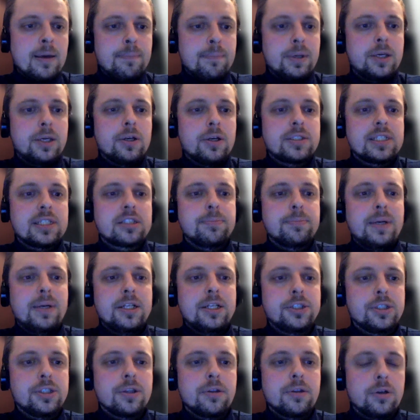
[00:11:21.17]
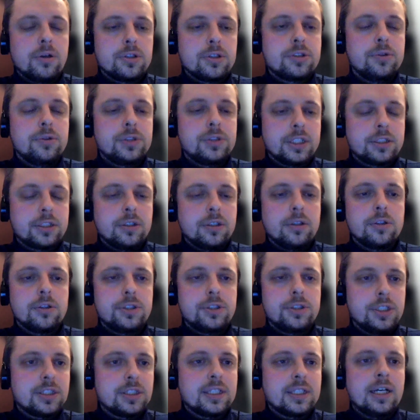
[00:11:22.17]
because as mentioned, those two
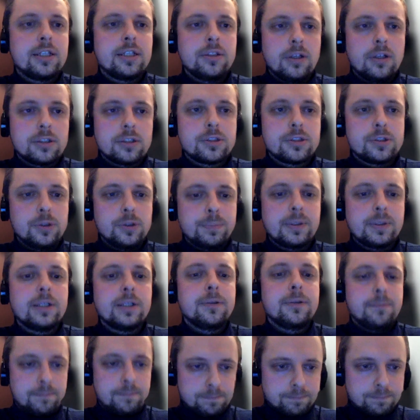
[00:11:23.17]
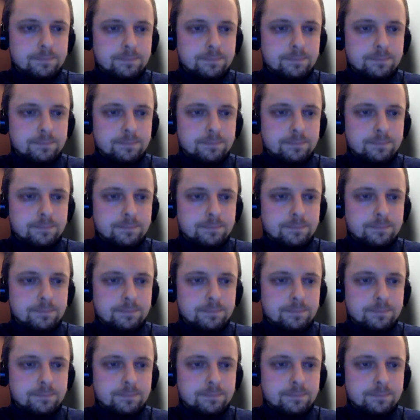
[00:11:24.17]
technologies are not super